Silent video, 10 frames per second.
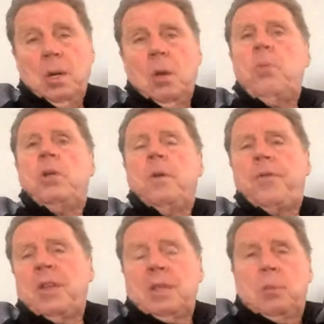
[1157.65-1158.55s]
And when you
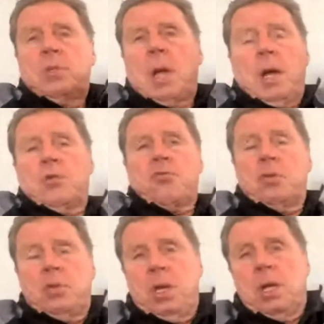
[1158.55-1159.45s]
think there was
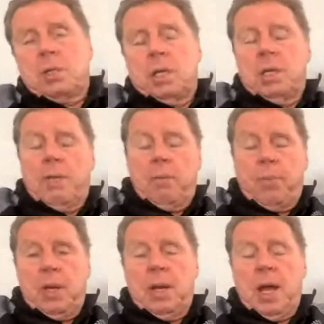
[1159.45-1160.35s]
100 years they'd never
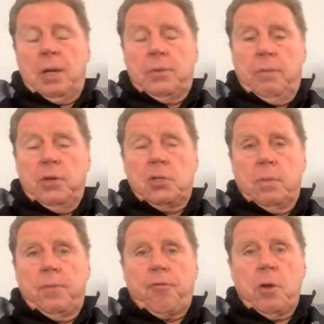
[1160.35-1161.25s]
been out of
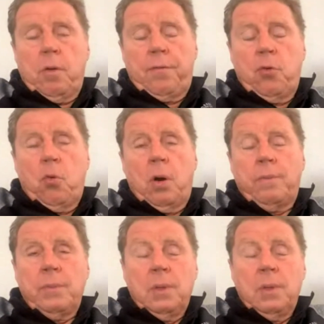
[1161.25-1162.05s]
Division 3 or 4,